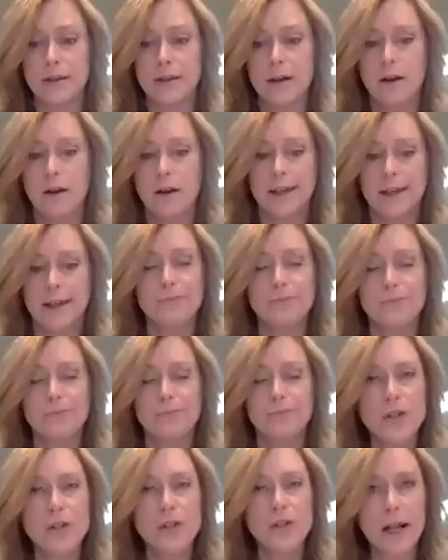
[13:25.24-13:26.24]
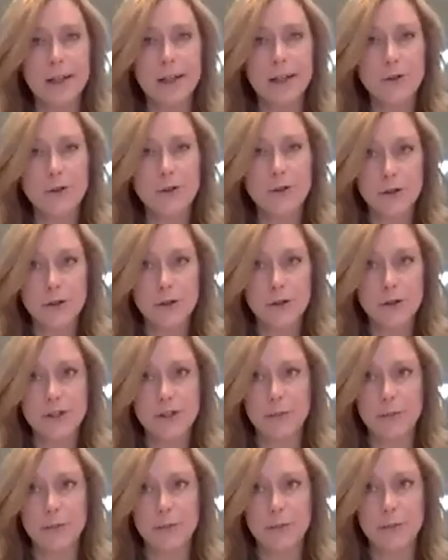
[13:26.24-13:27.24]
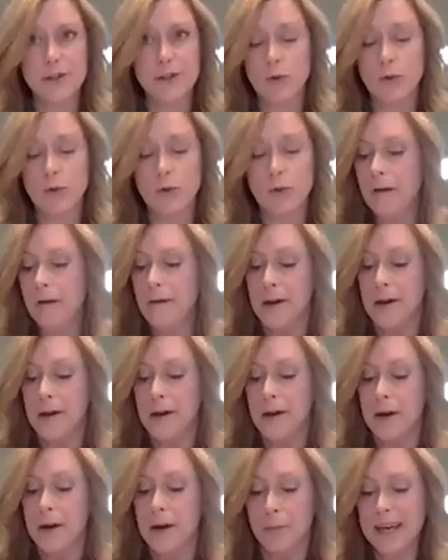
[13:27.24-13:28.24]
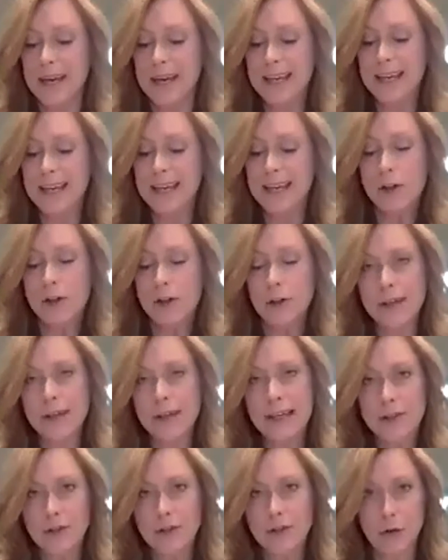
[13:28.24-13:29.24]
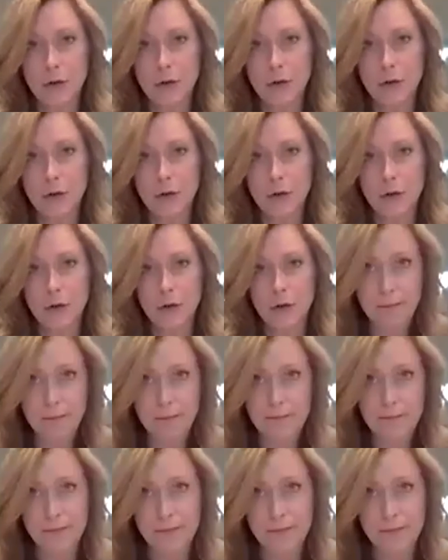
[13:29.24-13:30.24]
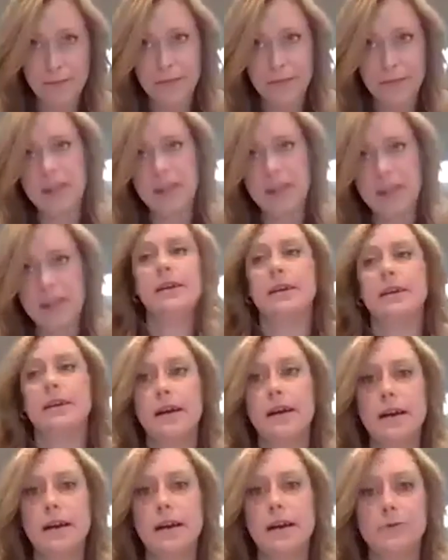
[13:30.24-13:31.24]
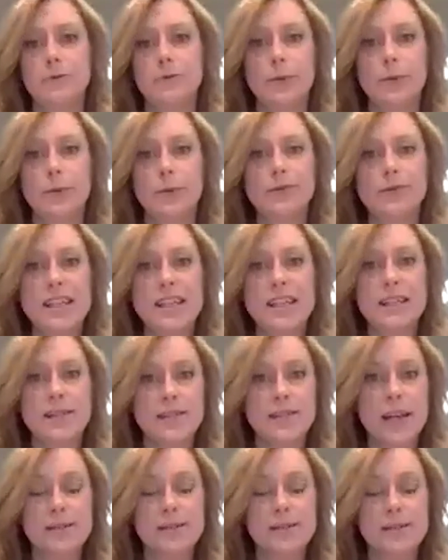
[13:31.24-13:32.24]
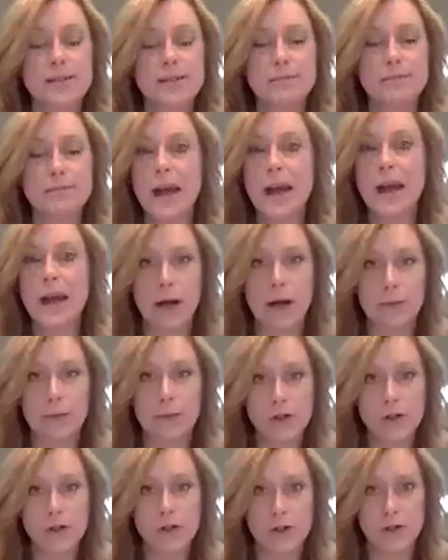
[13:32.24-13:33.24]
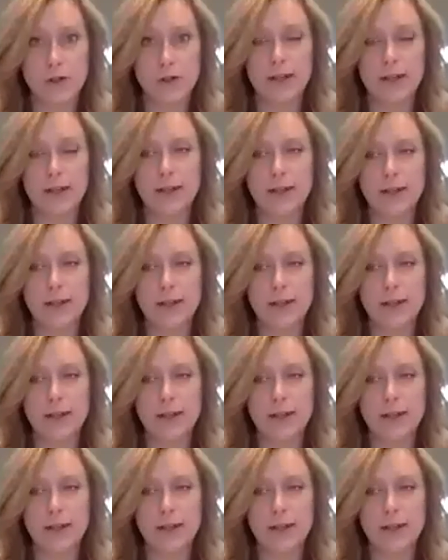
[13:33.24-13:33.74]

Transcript: it's been a challenge for some as well. But including a donor model, we've seen success, many publishers doing this.